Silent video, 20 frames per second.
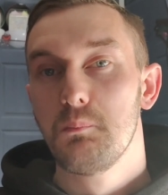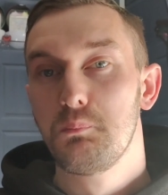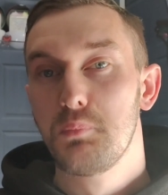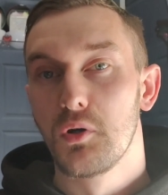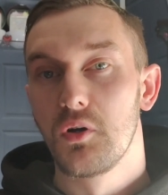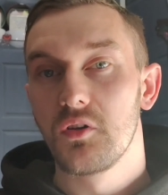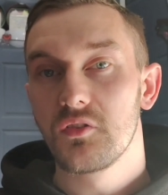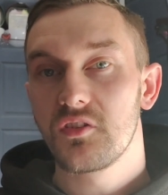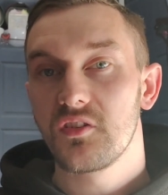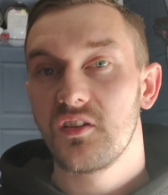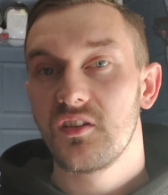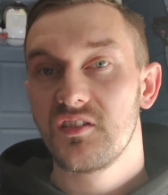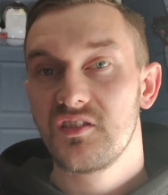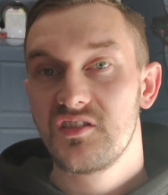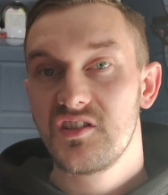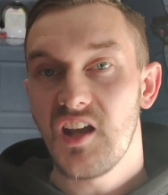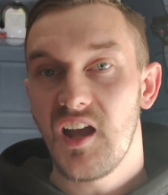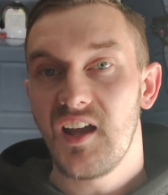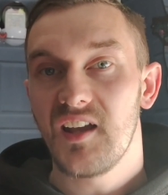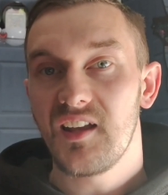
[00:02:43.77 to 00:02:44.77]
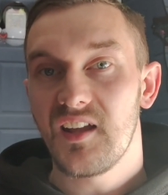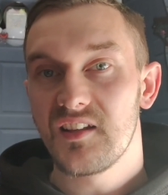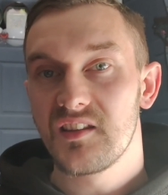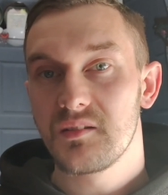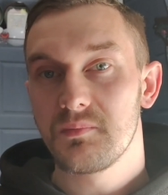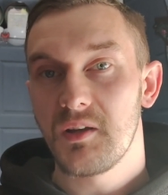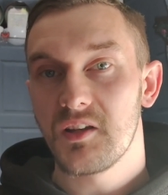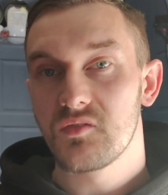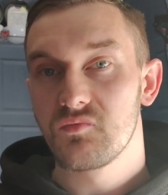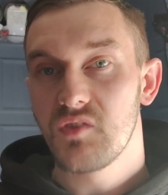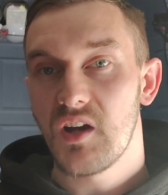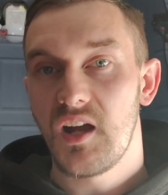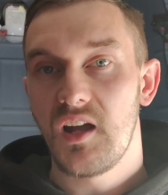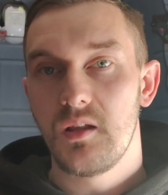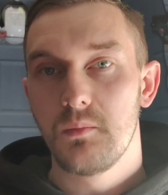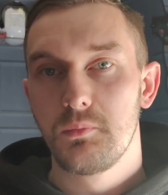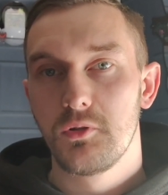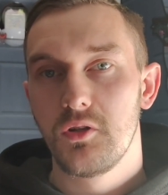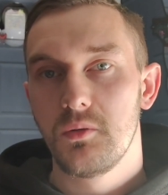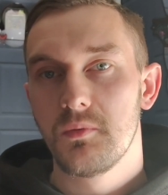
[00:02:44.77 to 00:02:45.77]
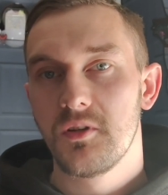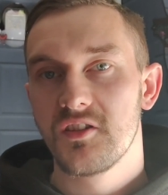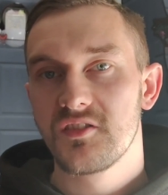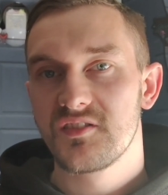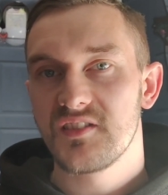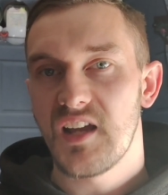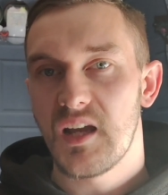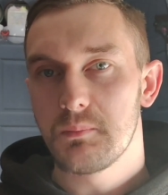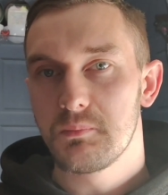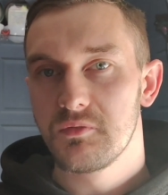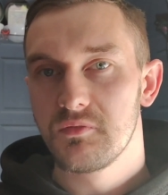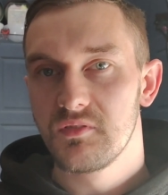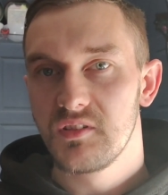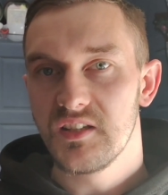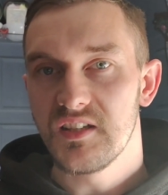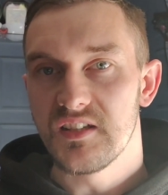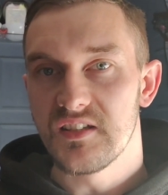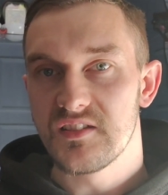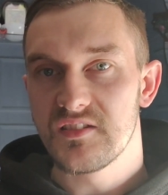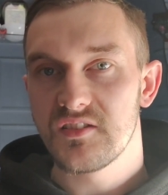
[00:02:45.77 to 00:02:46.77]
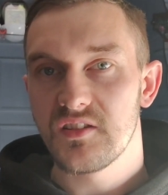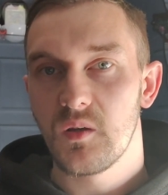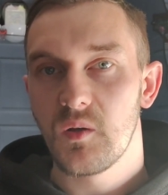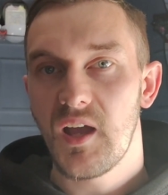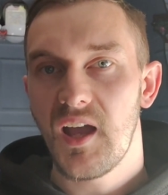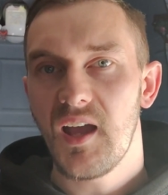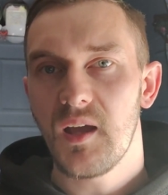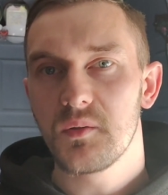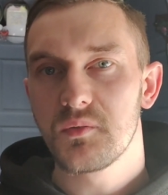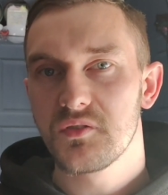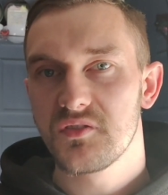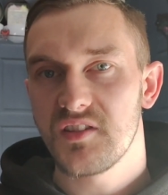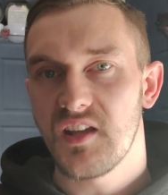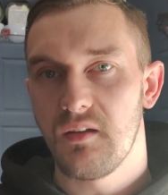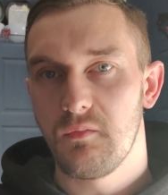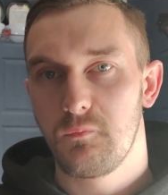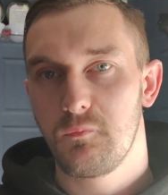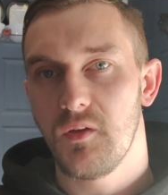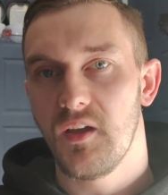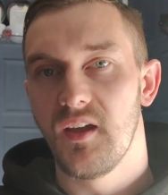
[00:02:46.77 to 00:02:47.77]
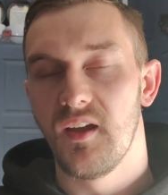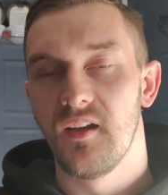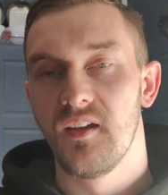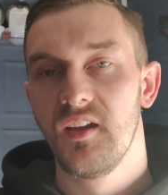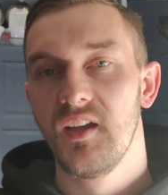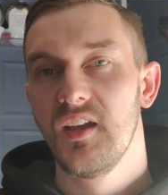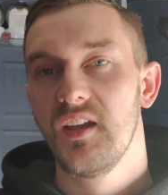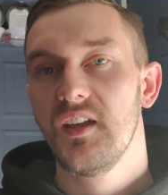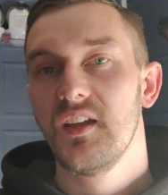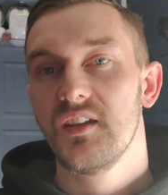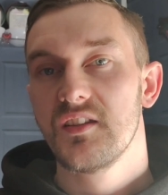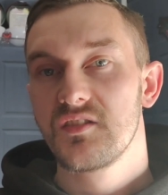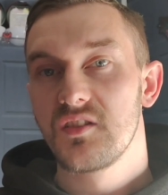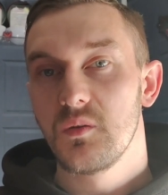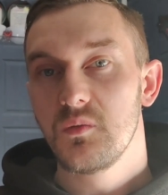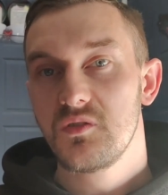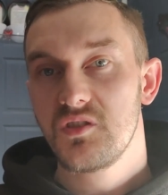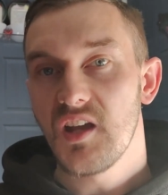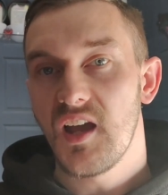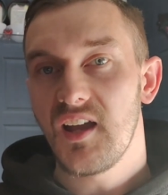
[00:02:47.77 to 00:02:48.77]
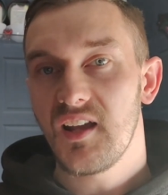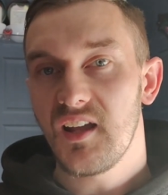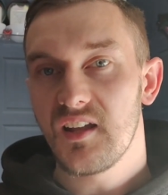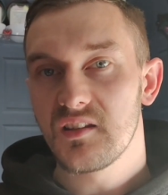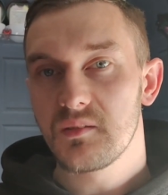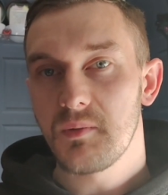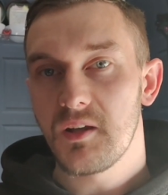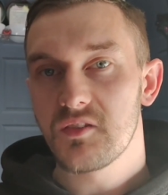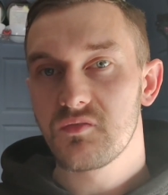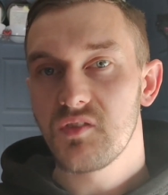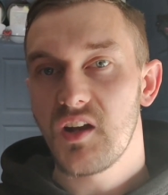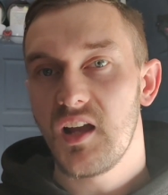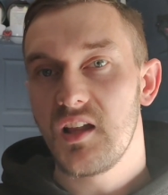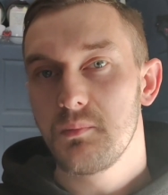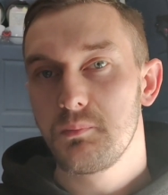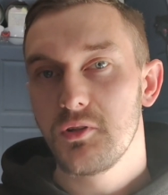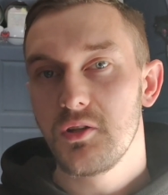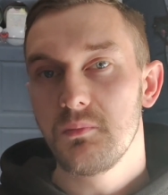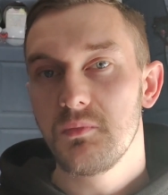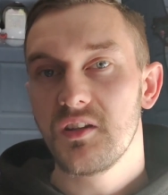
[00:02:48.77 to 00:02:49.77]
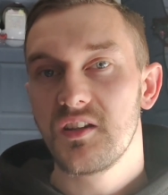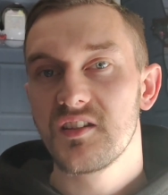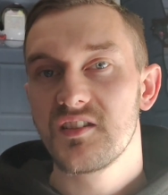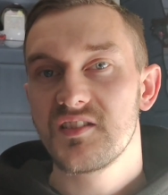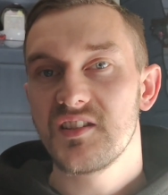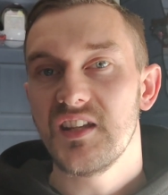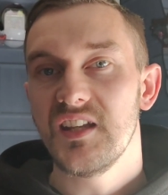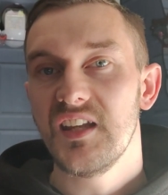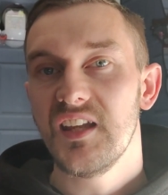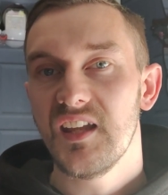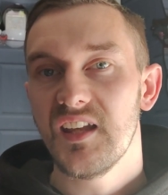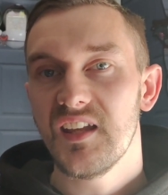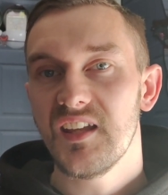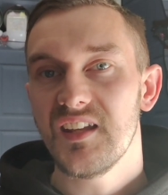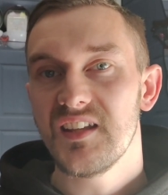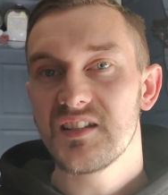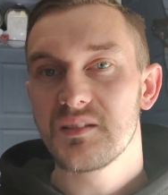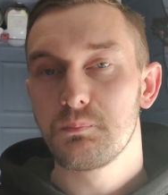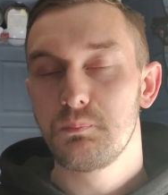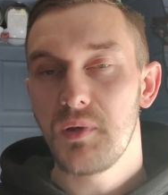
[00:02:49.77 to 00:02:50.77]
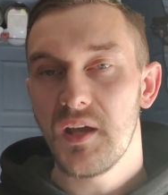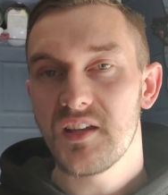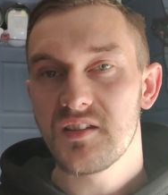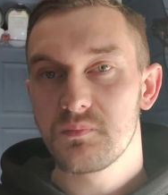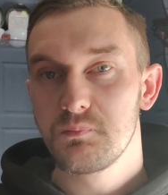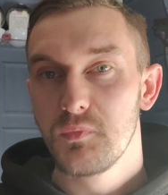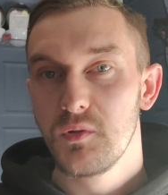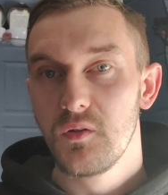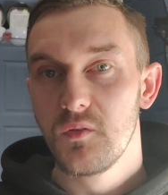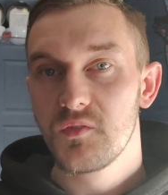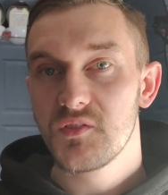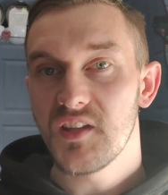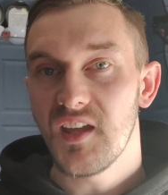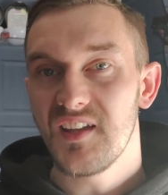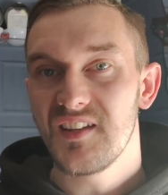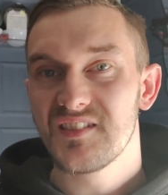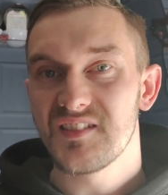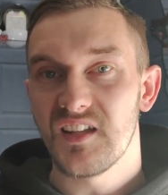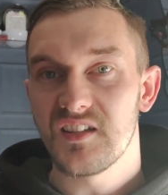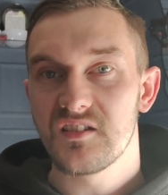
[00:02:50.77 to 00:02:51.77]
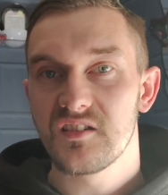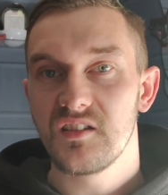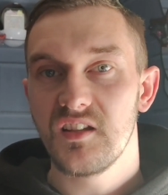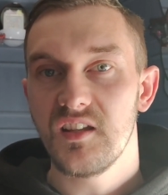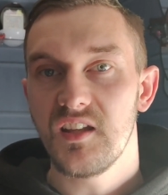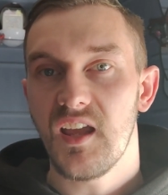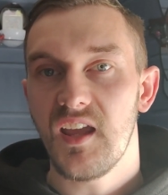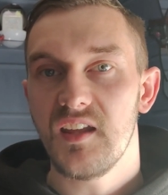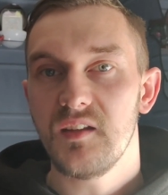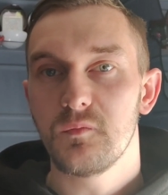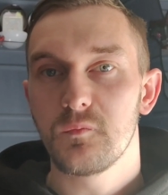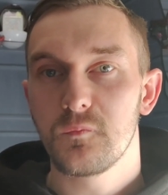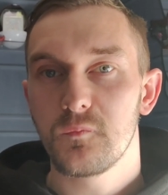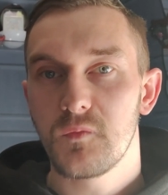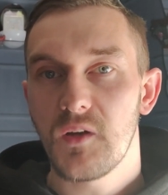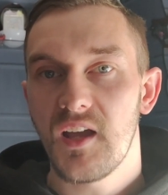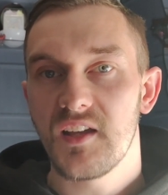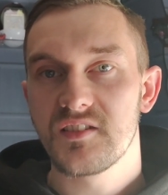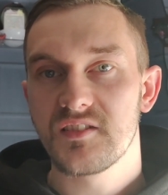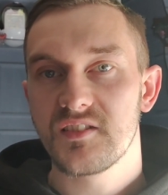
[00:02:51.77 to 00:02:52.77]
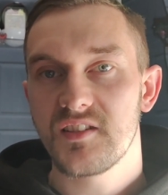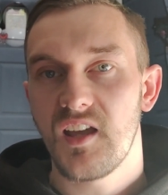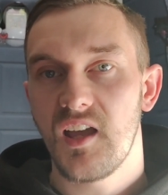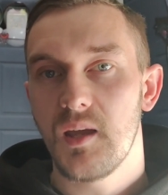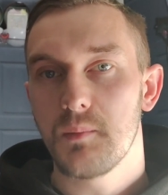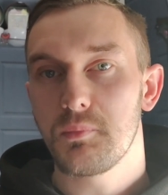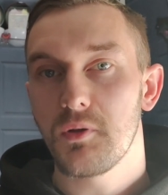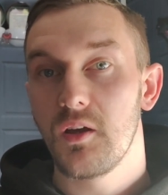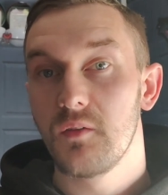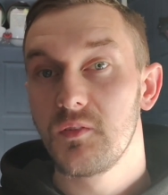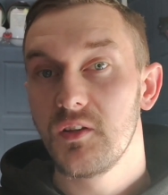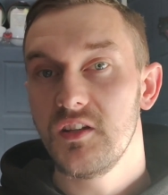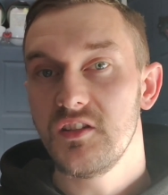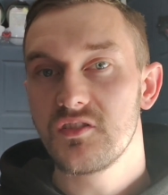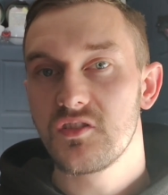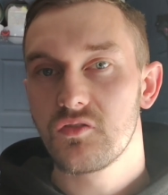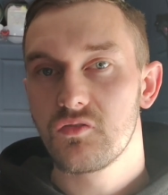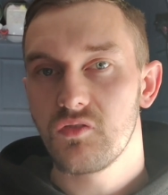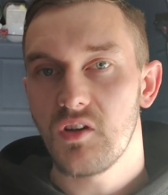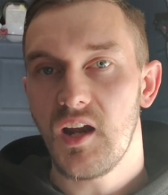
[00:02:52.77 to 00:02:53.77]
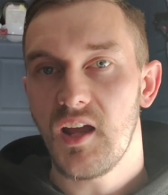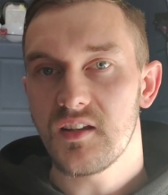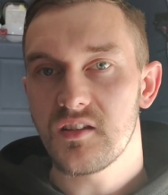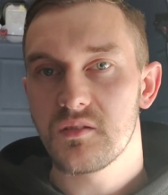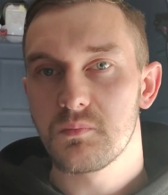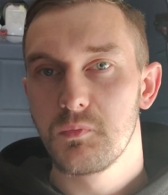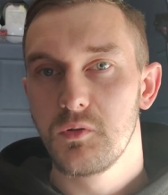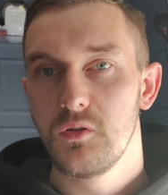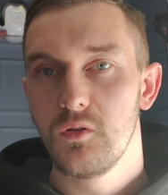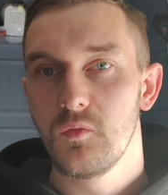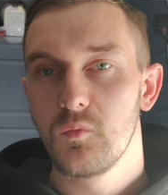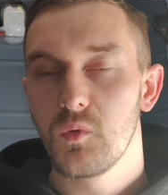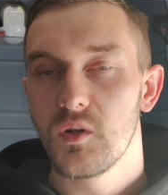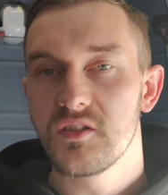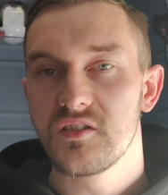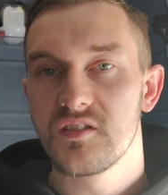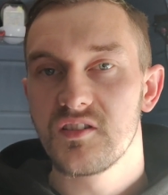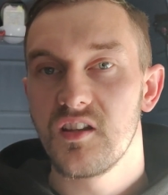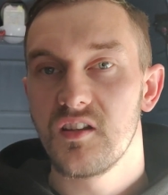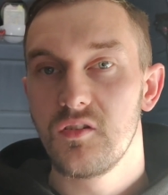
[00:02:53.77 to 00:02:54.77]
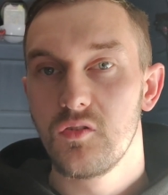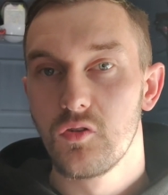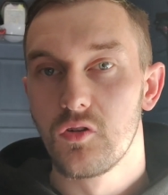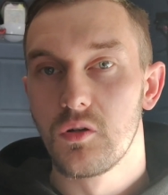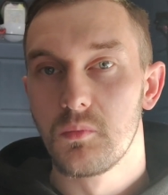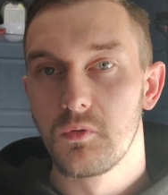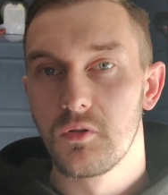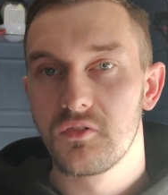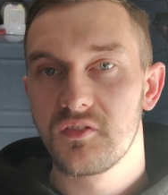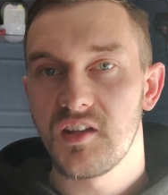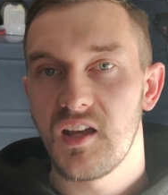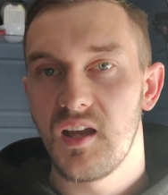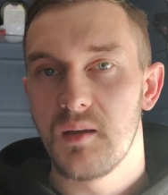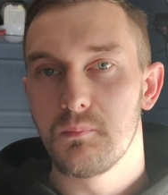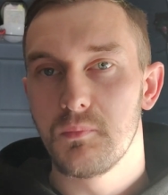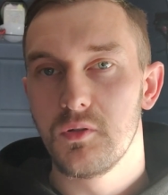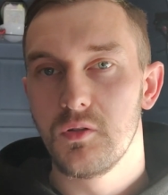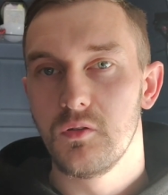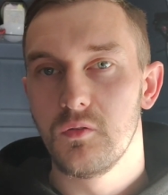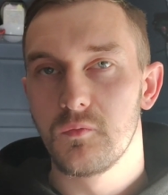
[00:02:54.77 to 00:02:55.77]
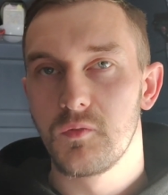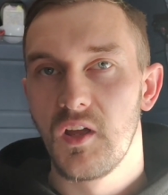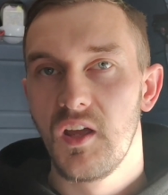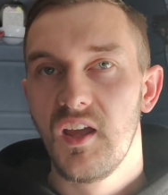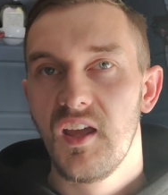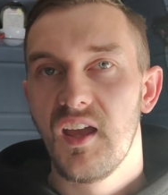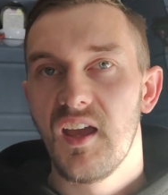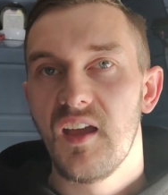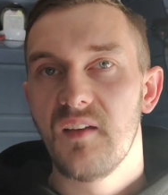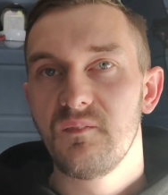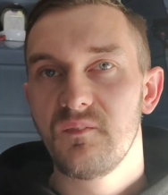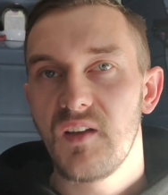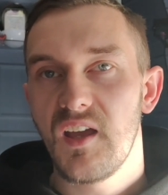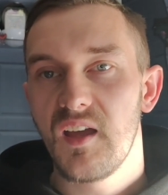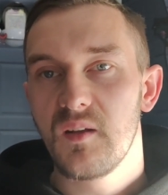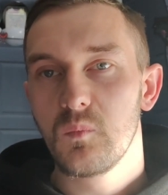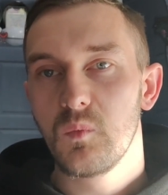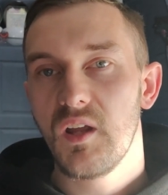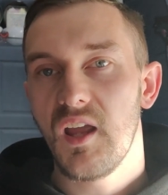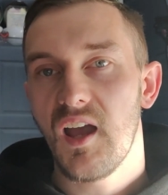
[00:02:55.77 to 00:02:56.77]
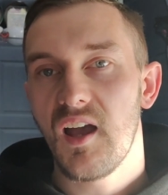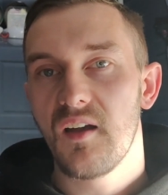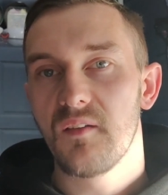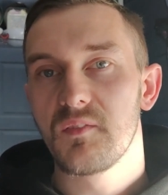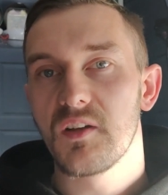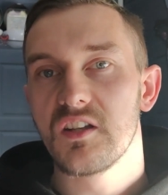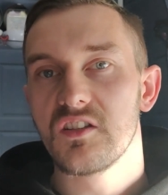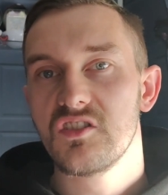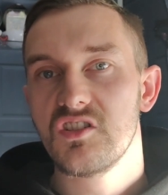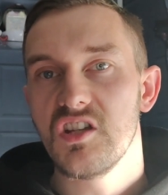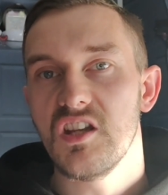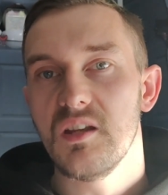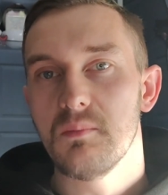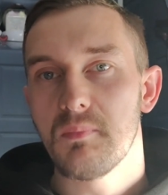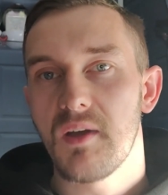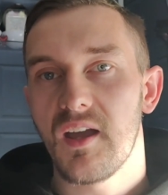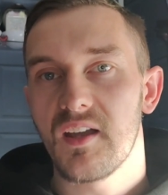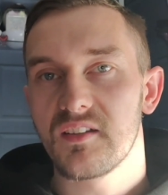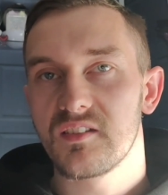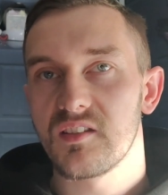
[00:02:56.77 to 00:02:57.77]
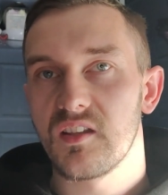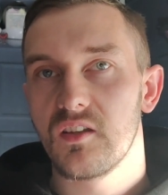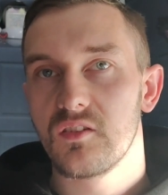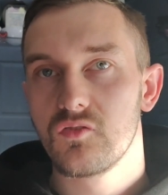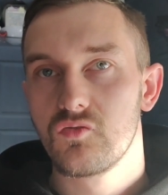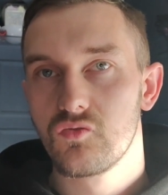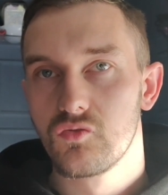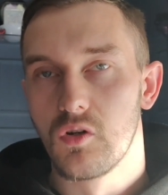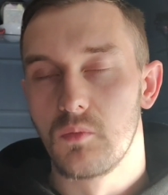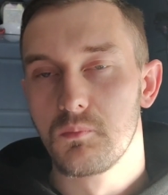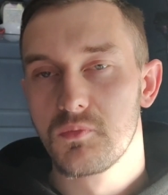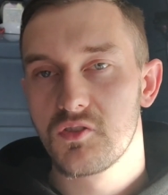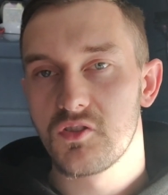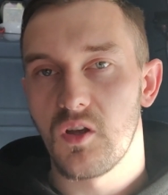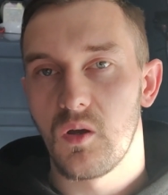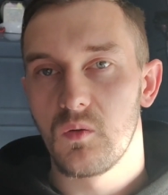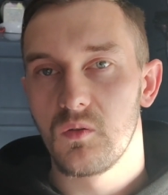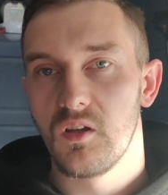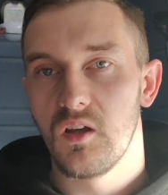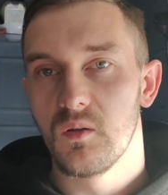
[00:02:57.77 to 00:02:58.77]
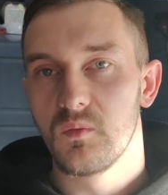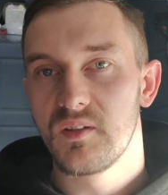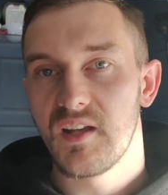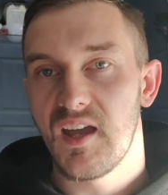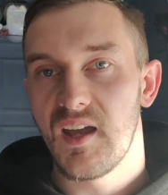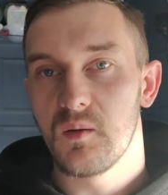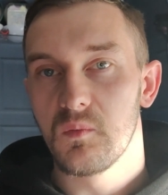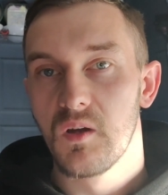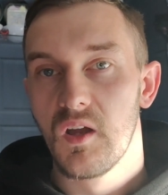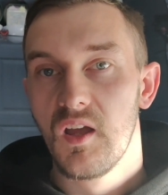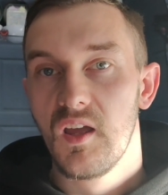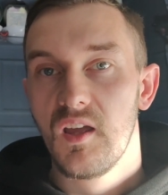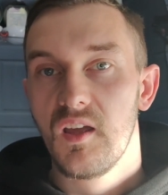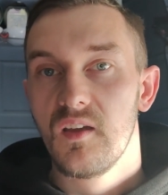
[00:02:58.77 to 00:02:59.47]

But Gigantamax Rillaboom has now been released. So how does that fare? So Gigantamax Rillaboom, you can see here, its best moveset is actually a fast type of a scratch move, which is a normal type move. And then we have G-Max Drum Solo. Now,